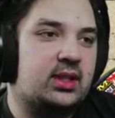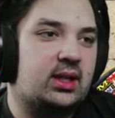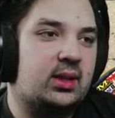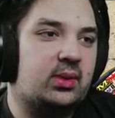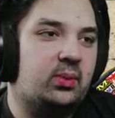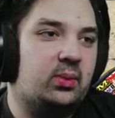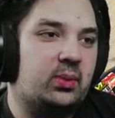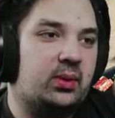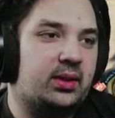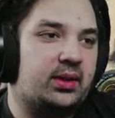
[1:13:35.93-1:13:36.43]
kind
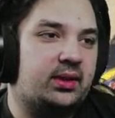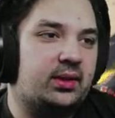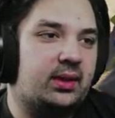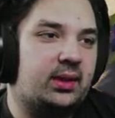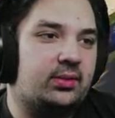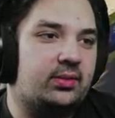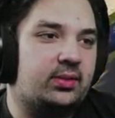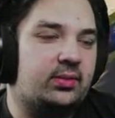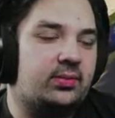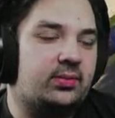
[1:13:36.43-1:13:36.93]
of working
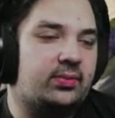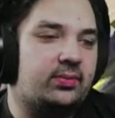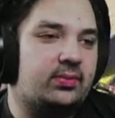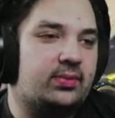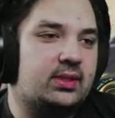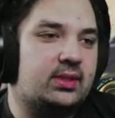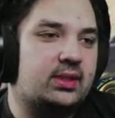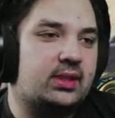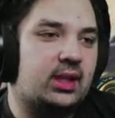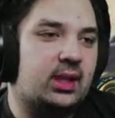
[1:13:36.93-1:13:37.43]
off of
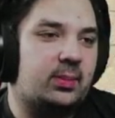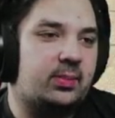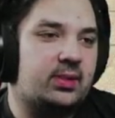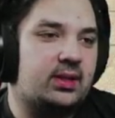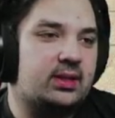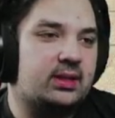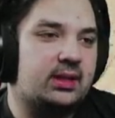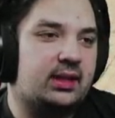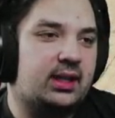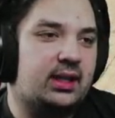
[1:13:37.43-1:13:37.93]

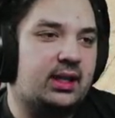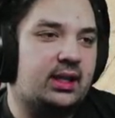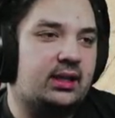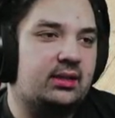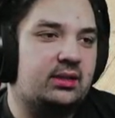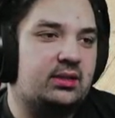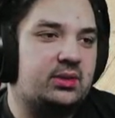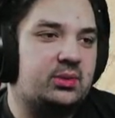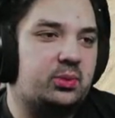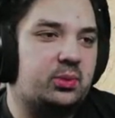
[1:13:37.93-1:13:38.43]
Sloppy's line
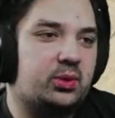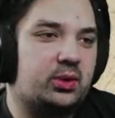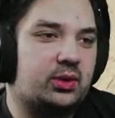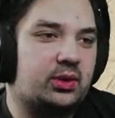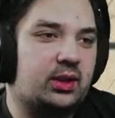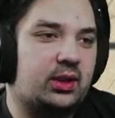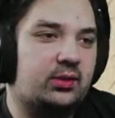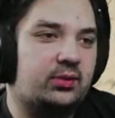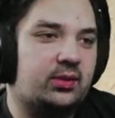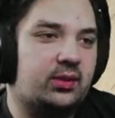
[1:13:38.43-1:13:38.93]
and just worked
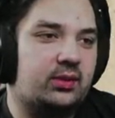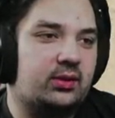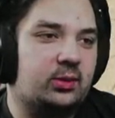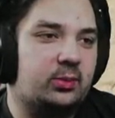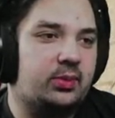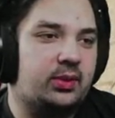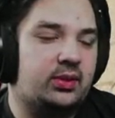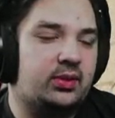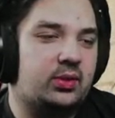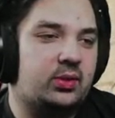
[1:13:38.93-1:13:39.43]
off it a little
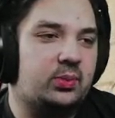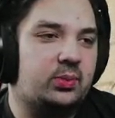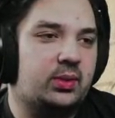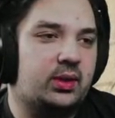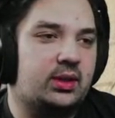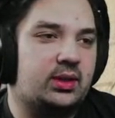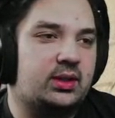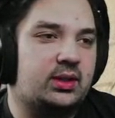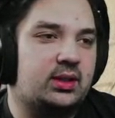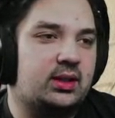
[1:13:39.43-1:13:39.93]
bit too
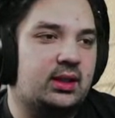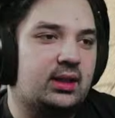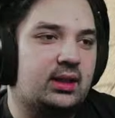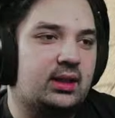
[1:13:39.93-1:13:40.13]
much.